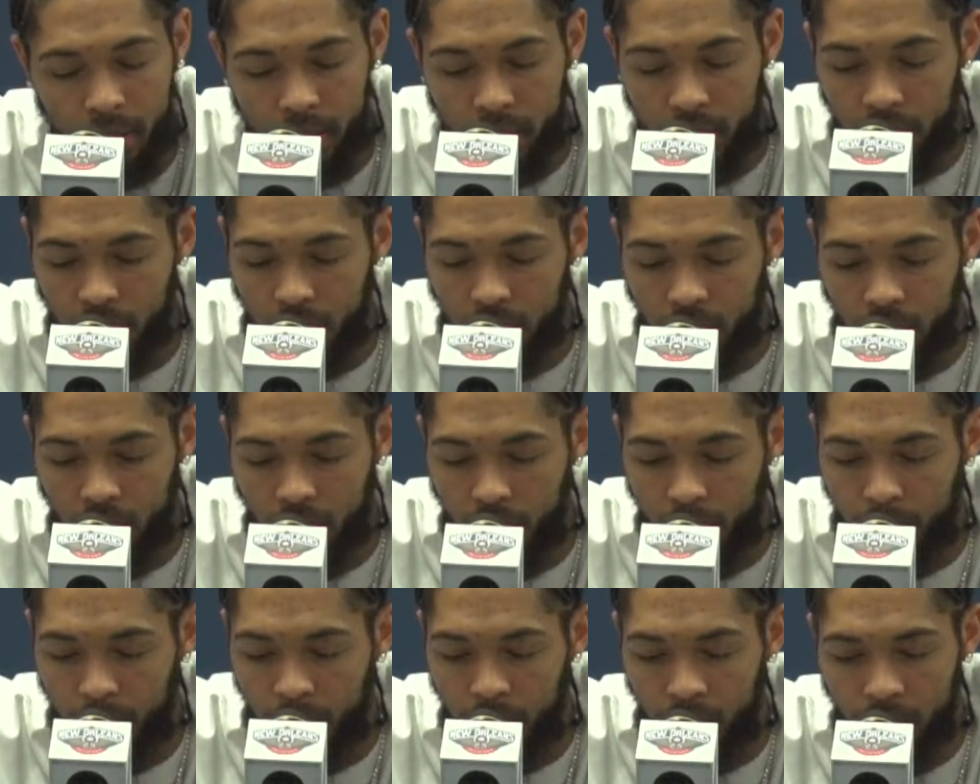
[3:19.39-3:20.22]
but just
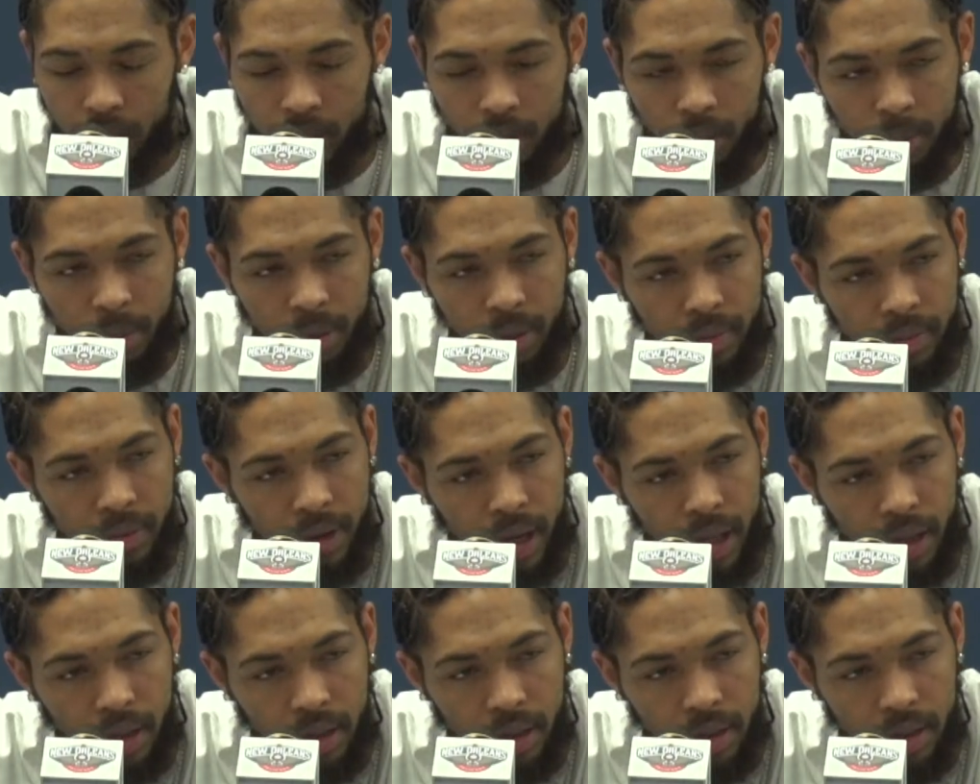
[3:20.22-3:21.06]
trying to play a little bit
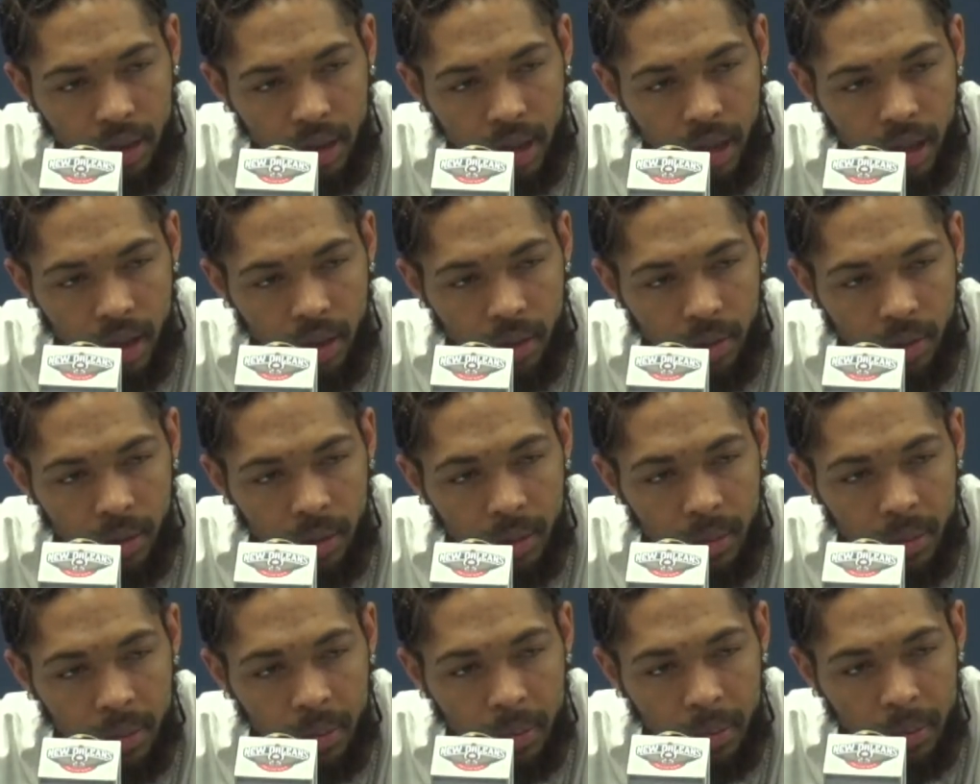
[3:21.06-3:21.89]
faster and gain a
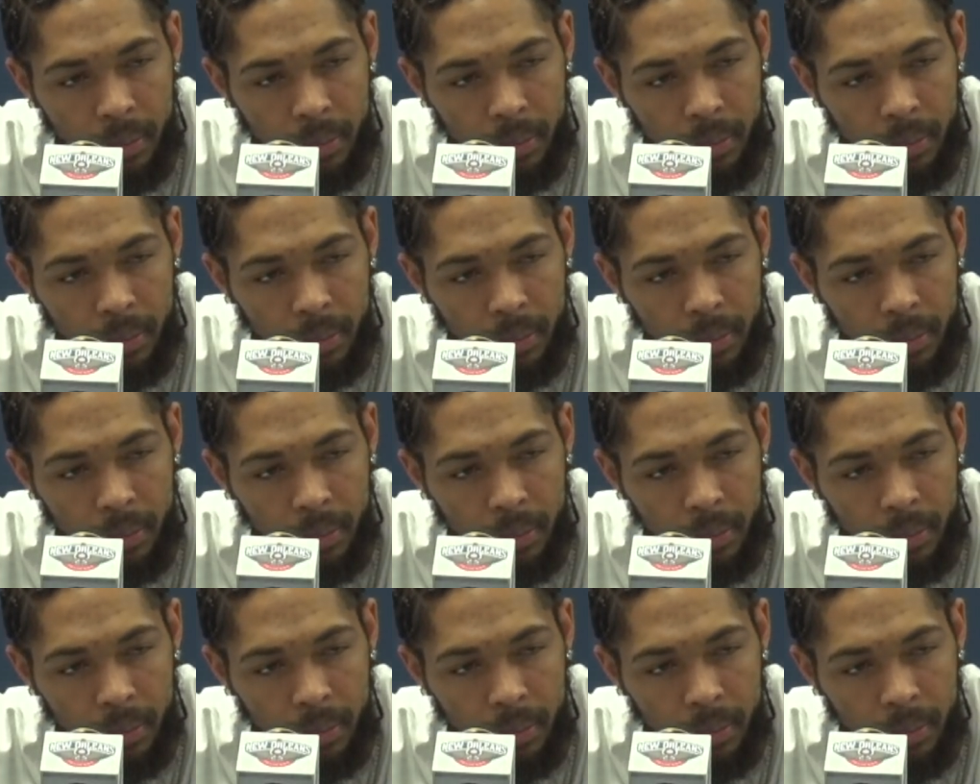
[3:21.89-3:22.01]
rhythm.